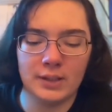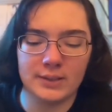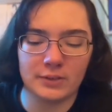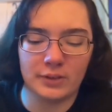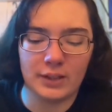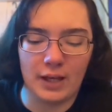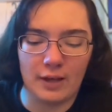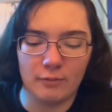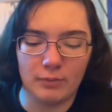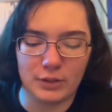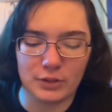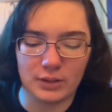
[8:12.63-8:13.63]
going to have a
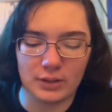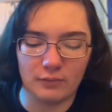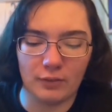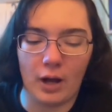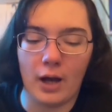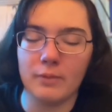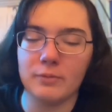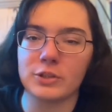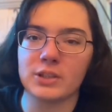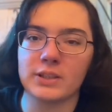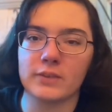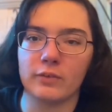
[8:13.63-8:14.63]
bunch of different
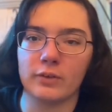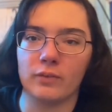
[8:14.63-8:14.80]
options for